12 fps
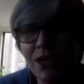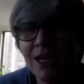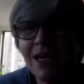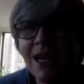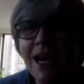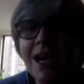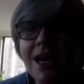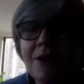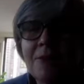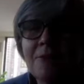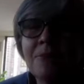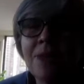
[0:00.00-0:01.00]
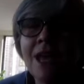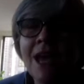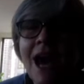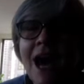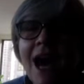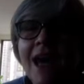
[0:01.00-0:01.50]
the book? Um,
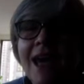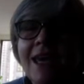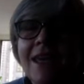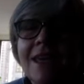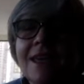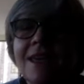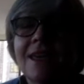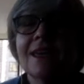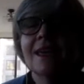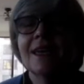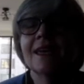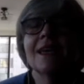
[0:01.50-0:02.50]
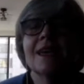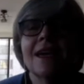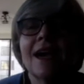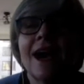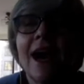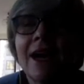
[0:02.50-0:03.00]
I
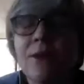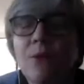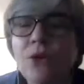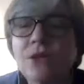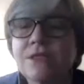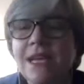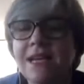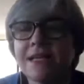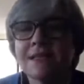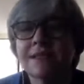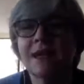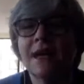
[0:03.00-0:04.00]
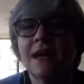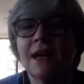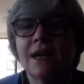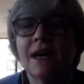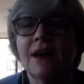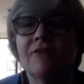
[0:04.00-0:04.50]
I worked as
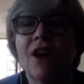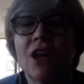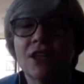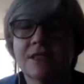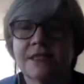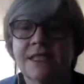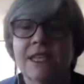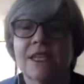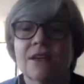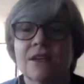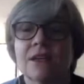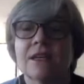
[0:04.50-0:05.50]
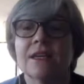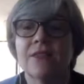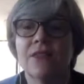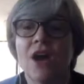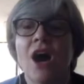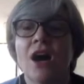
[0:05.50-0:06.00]
a, a volunteer
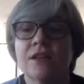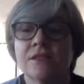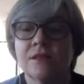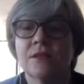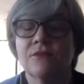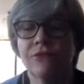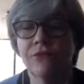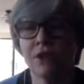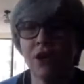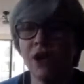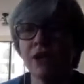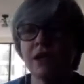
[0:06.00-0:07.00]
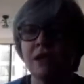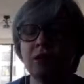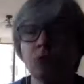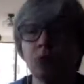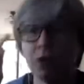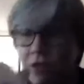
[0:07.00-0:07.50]
in the hospice
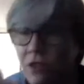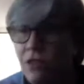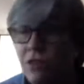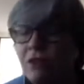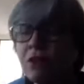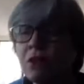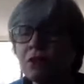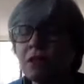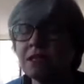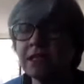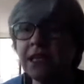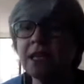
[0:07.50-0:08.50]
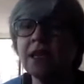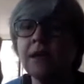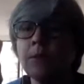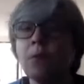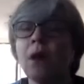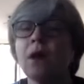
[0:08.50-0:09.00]
within the the
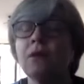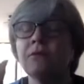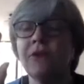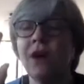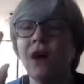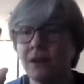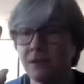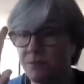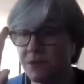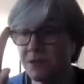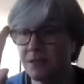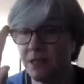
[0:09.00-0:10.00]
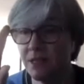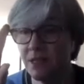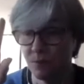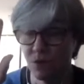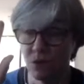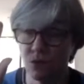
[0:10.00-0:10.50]
team of the hospice
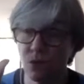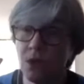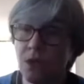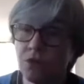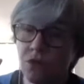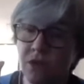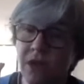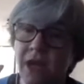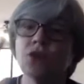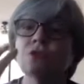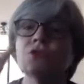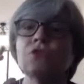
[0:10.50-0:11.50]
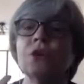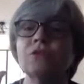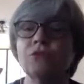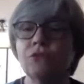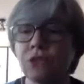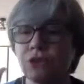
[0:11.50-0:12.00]
team. So so not only do you
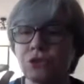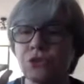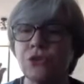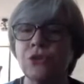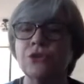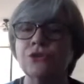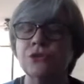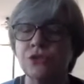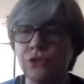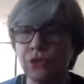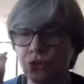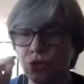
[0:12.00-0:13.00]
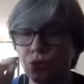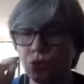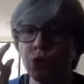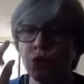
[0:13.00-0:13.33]
have a registered nurse, a social